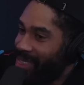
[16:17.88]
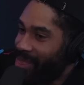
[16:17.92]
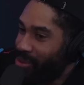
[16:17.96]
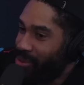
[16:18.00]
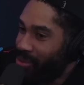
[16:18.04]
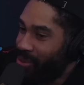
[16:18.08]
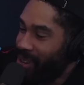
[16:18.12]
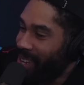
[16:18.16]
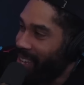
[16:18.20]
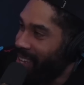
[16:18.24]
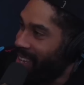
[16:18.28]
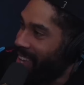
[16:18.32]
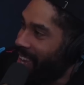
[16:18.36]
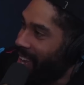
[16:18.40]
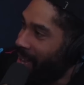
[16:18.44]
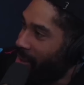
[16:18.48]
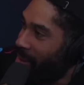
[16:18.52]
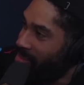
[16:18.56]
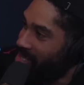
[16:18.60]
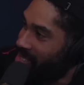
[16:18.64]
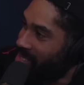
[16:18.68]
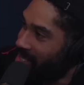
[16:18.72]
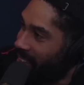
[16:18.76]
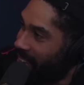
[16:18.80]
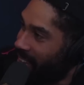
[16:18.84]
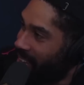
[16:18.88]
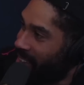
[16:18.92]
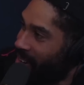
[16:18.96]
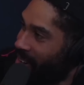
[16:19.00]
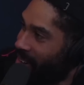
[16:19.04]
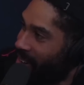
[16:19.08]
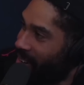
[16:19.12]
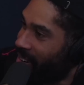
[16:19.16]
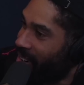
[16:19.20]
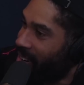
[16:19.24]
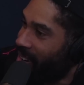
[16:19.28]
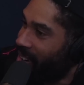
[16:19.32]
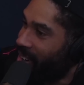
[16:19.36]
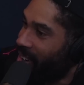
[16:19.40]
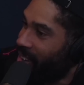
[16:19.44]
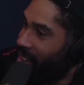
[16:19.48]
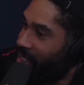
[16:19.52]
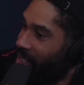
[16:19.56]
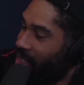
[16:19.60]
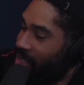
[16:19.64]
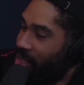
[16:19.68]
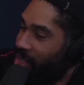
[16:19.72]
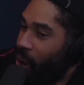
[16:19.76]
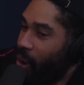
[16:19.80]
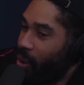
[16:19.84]
three games later,
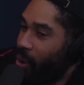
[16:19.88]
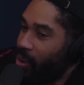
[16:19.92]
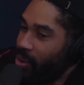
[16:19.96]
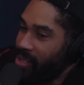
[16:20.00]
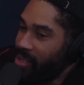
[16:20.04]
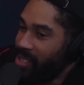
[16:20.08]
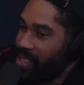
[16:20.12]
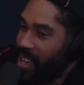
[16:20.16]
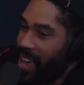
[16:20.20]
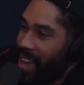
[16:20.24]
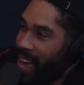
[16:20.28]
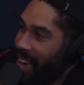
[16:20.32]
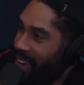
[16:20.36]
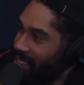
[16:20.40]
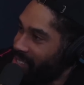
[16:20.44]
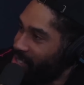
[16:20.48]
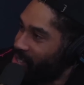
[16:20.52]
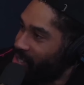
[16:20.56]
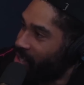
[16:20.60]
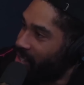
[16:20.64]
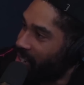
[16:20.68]
those guys